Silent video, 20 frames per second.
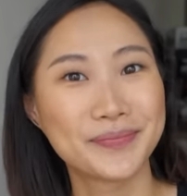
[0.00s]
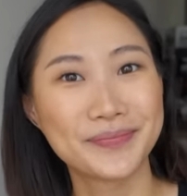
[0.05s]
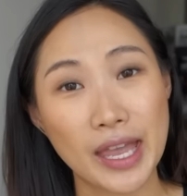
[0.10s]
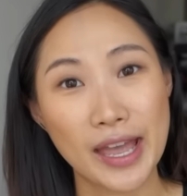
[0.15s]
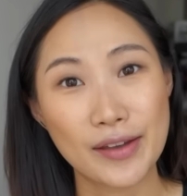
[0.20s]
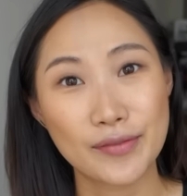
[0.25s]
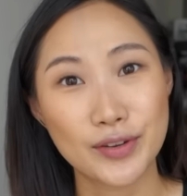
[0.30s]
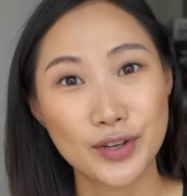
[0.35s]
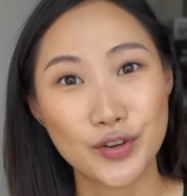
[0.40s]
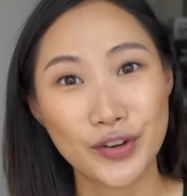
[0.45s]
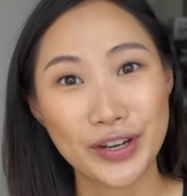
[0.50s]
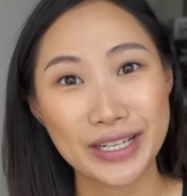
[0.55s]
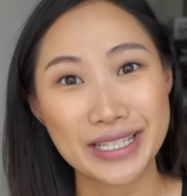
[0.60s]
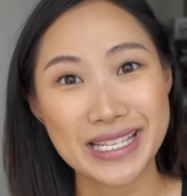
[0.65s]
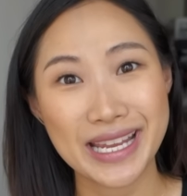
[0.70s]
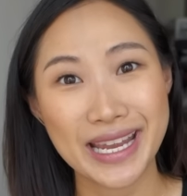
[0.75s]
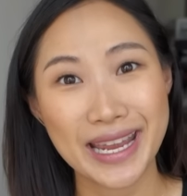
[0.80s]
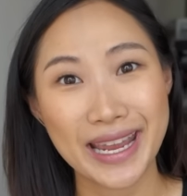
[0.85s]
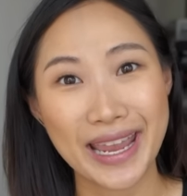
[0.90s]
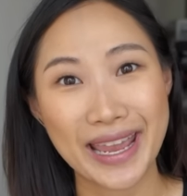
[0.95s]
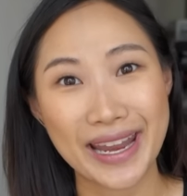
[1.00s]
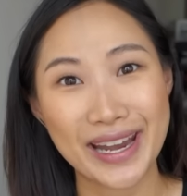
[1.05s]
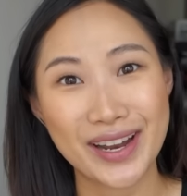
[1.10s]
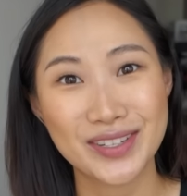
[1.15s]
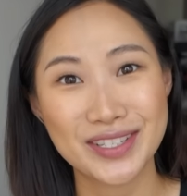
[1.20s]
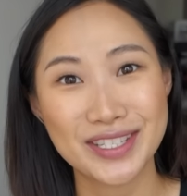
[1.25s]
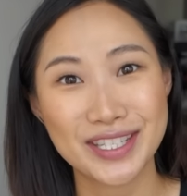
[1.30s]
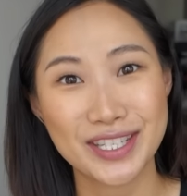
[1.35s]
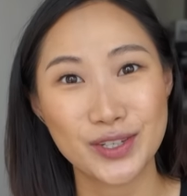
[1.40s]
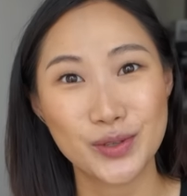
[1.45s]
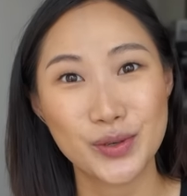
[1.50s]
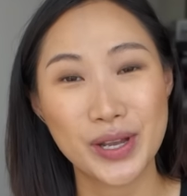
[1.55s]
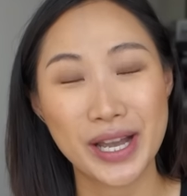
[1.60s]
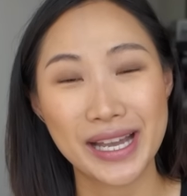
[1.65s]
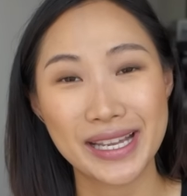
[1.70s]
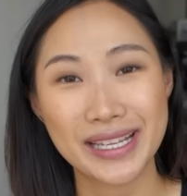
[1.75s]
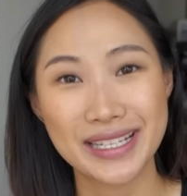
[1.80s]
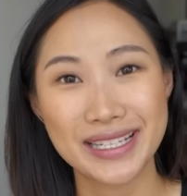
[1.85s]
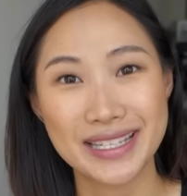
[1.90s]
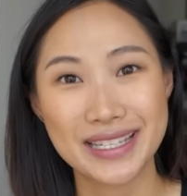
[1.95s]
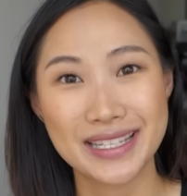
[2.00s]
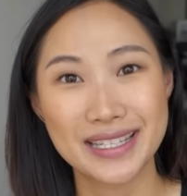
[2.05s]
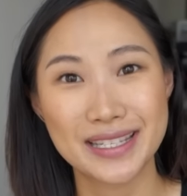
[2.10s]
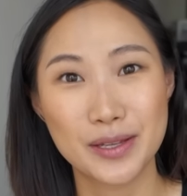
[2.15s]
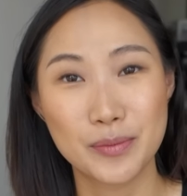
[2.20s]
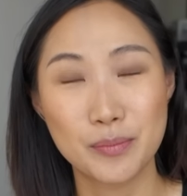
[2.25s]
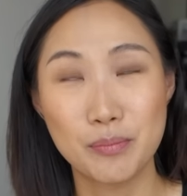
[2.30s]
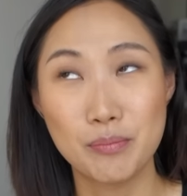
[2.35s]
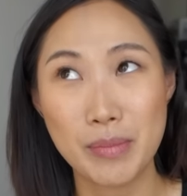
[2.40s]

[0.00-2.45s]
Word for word: Have a great day, and I'll see you guys